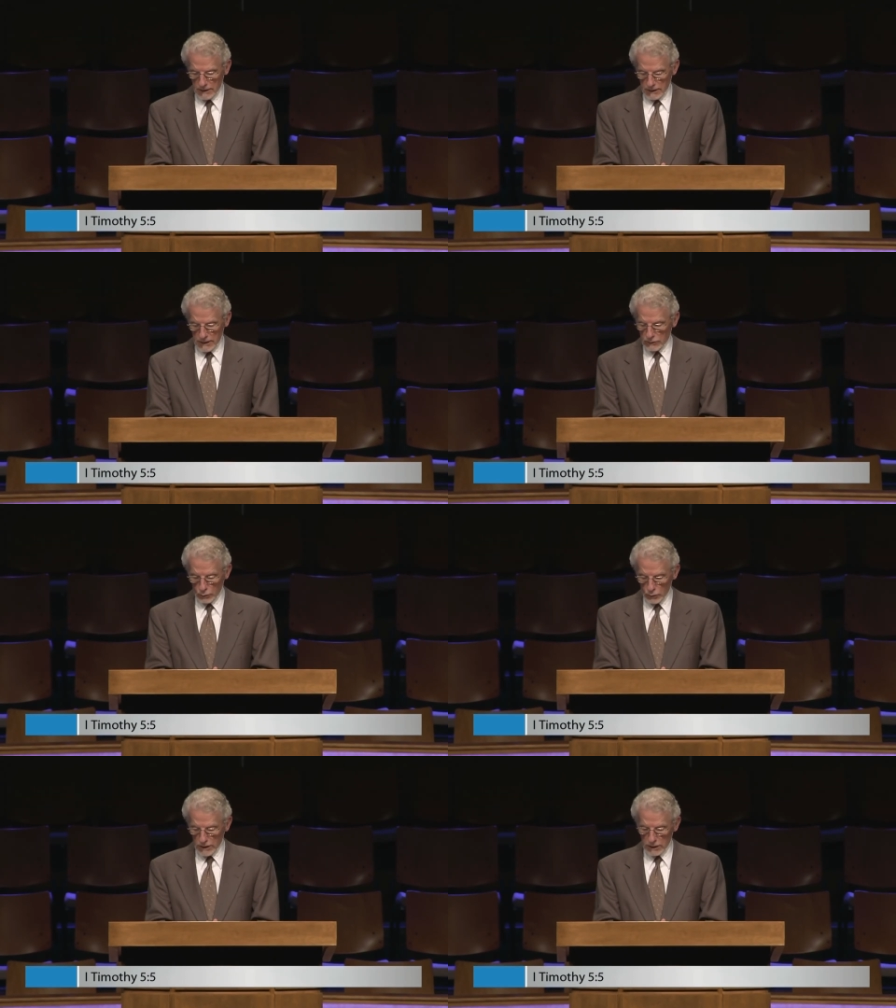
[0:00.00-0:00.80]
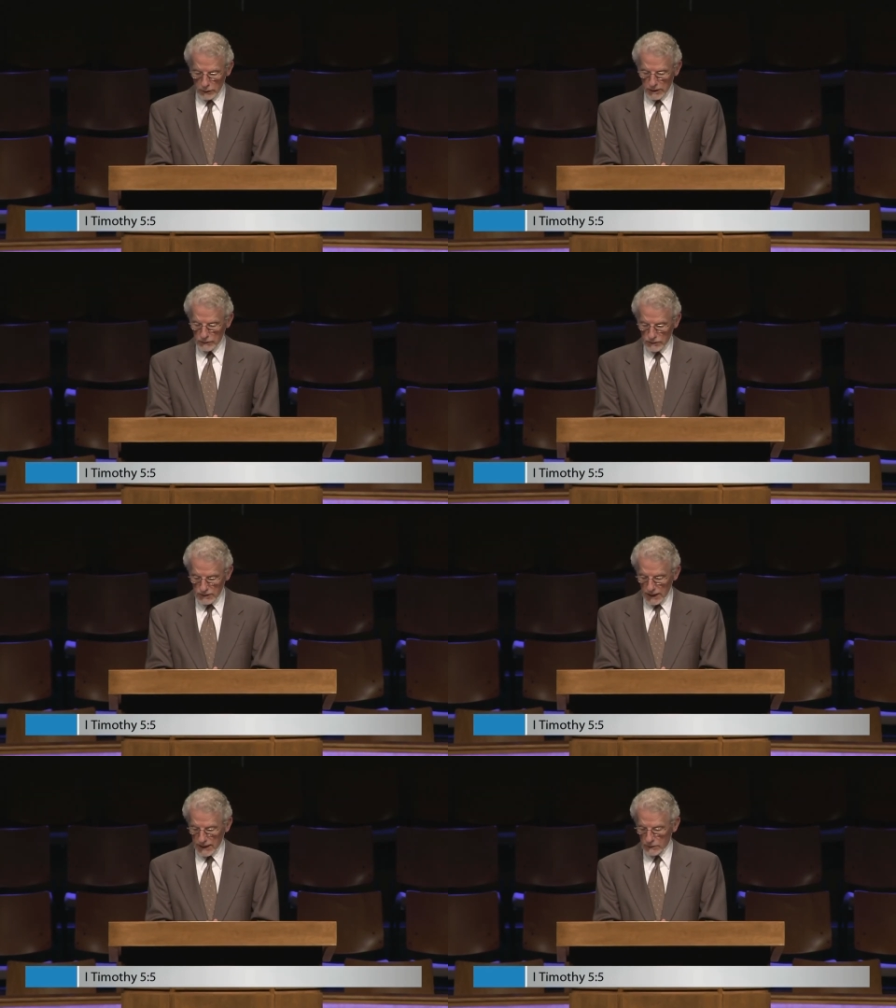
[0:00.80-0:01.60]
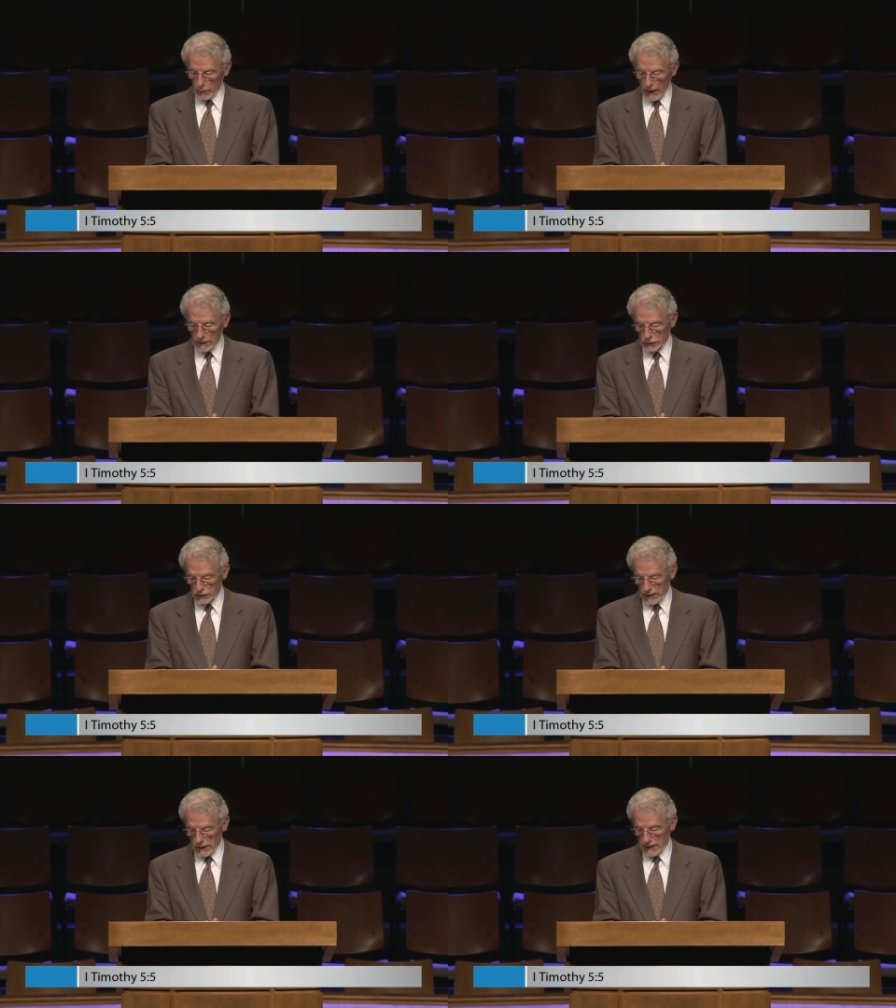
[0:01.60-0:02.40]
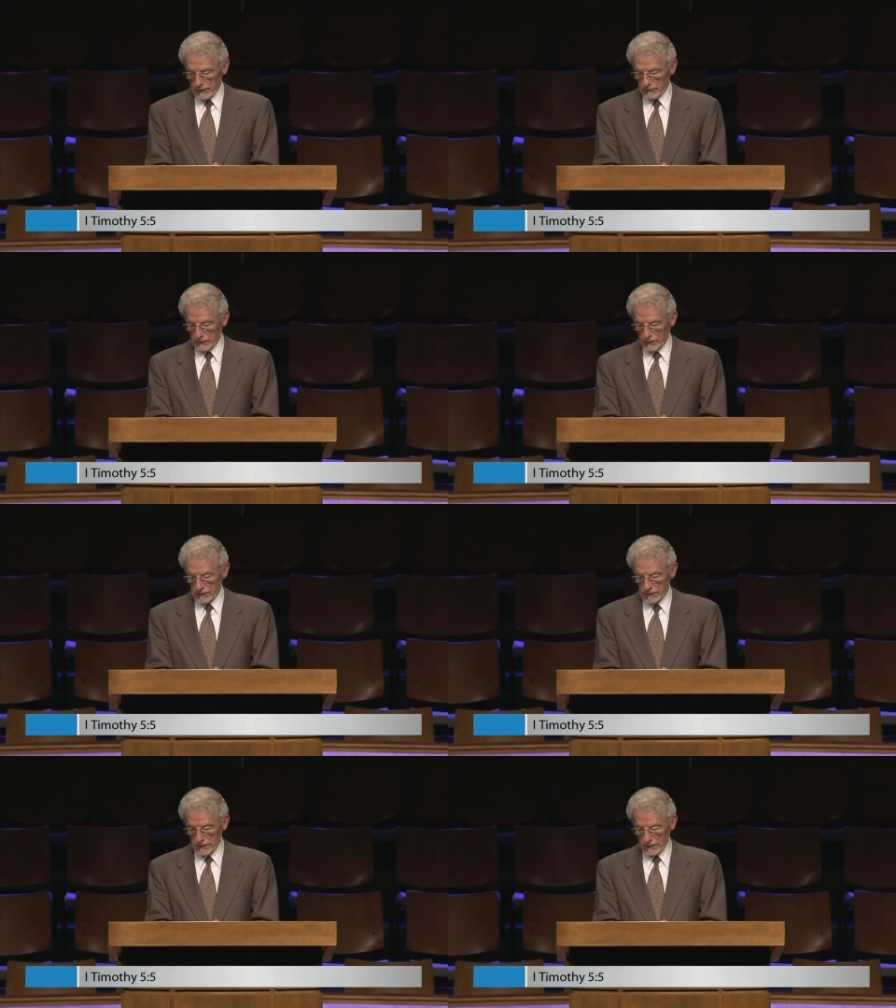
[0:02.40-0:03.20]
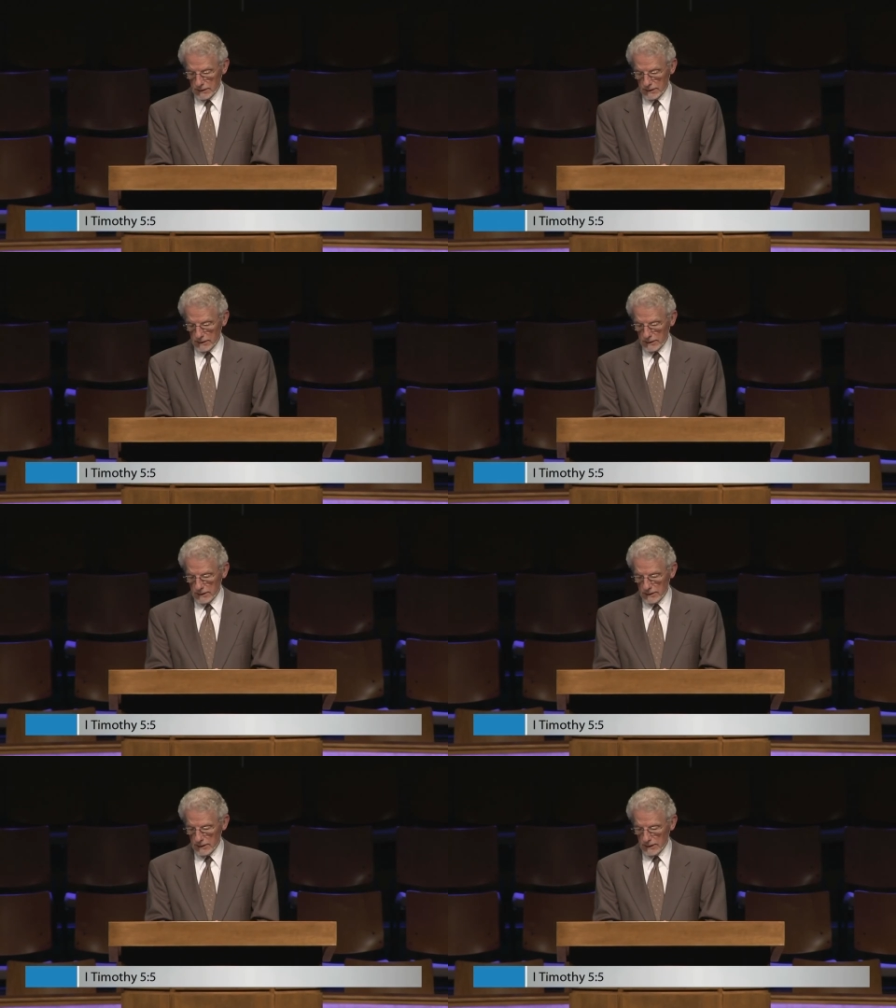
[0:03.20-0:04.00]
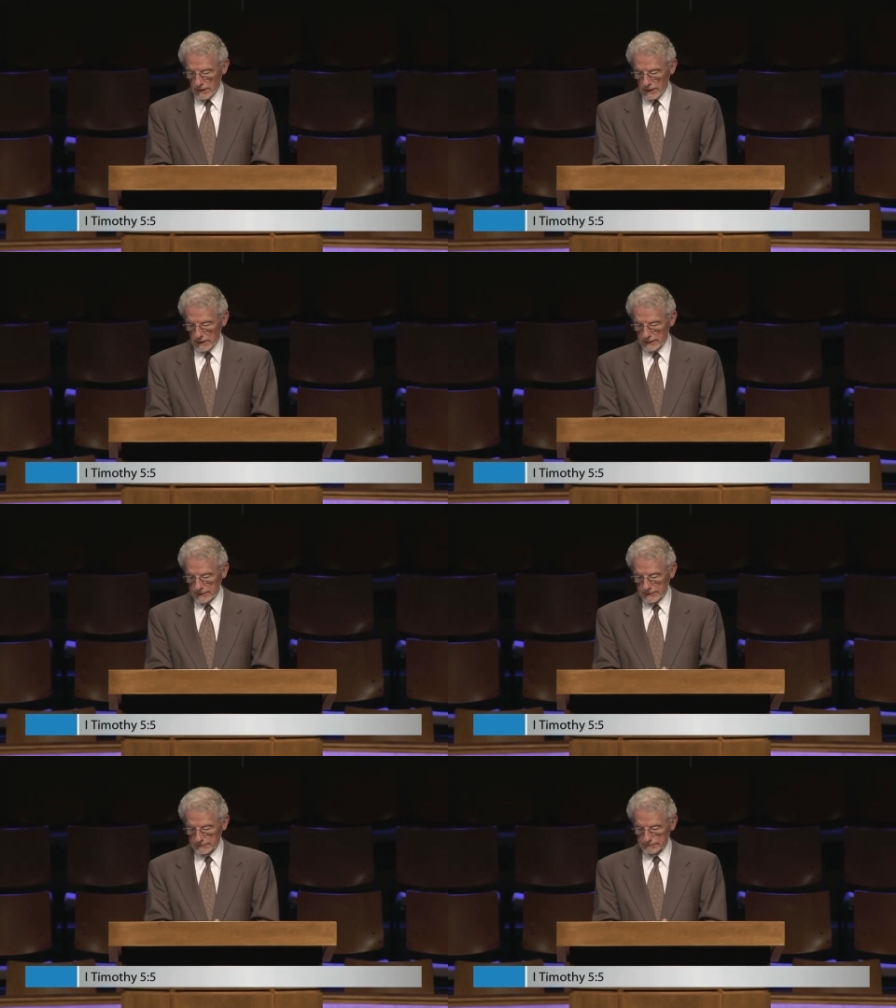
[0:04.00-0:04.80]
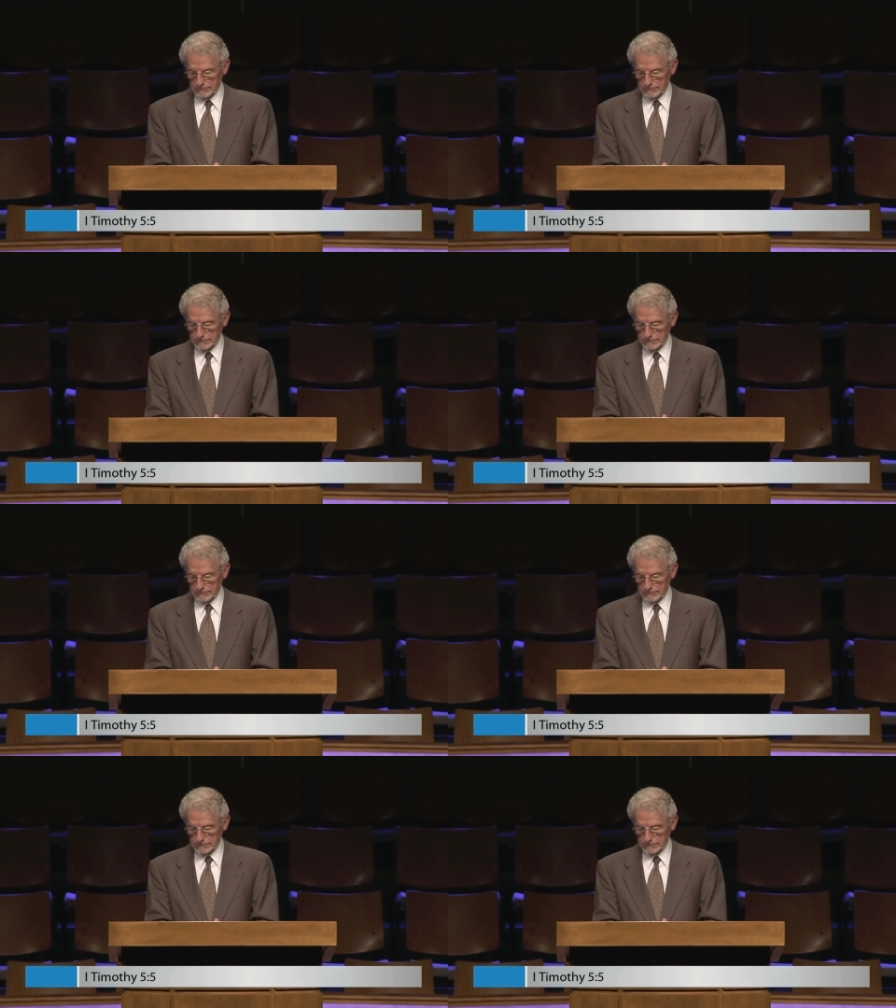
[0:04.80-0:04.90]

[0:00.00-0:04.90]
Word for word: This widow is dead while she lives, um,